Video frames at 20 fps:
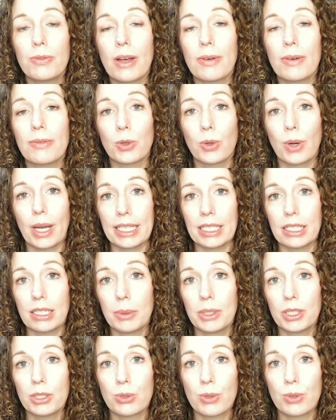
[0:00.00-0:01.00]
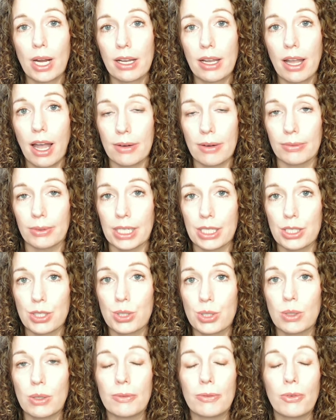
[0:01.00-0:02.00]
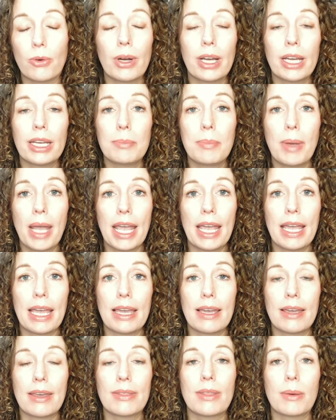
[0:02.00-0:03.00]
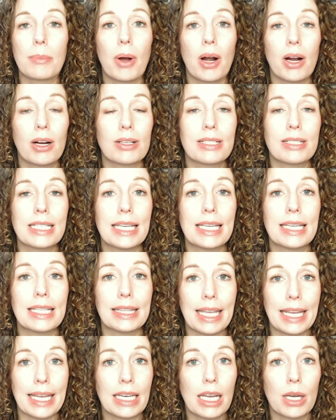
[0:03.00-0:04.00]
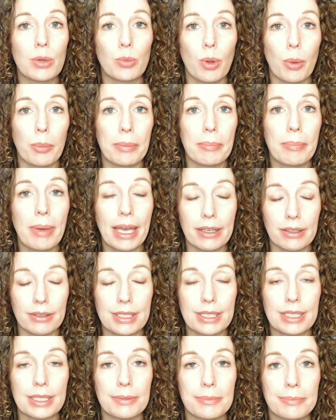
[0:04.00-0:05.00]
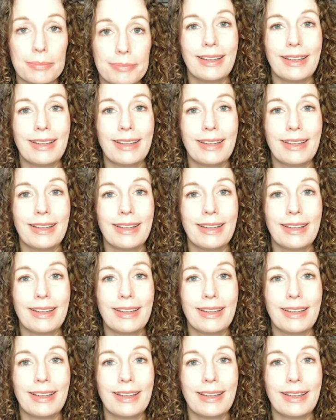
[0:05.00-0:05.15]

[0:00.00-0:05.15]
of creditable drug coverage to avoid paying the Part D late enrollment penalty.